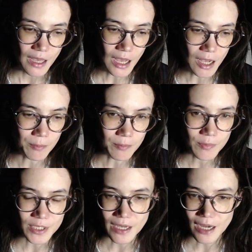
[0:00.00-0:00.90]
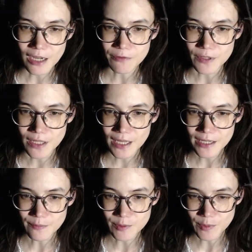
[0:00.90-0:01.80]
But yeah, I feel
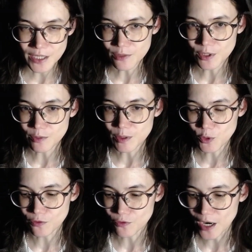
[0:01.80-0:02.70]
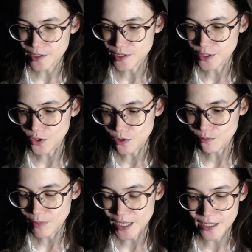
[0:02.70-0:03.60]
like I'm speaking with a bit more fry still.
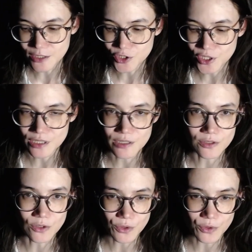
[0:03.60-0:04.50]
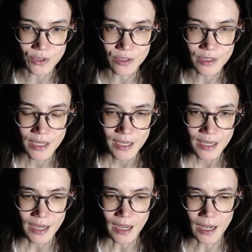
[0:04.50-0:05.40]
My energy is not good.
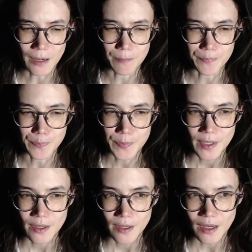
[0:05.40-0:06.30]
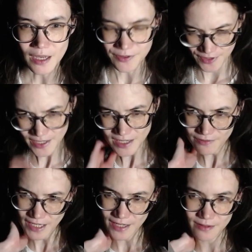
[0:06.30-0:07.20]
I think
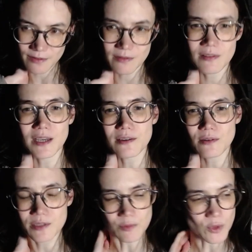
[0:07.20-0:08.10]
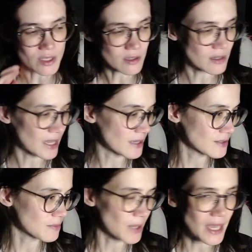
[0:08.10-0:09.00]
I've had like some weird
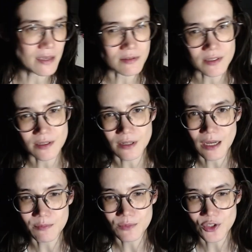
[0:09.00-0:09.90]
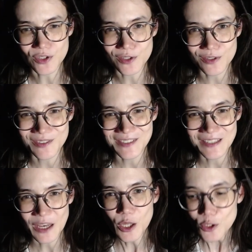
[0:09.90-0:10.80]
aches and pains and I'm just
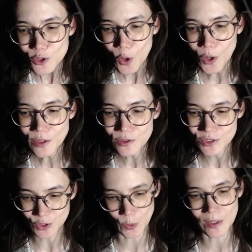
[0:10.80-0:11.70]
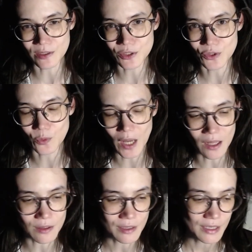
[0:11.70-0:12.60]
not doing too
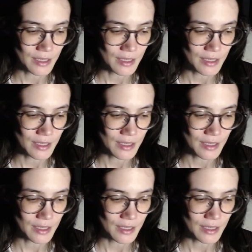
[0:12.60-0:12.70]
well.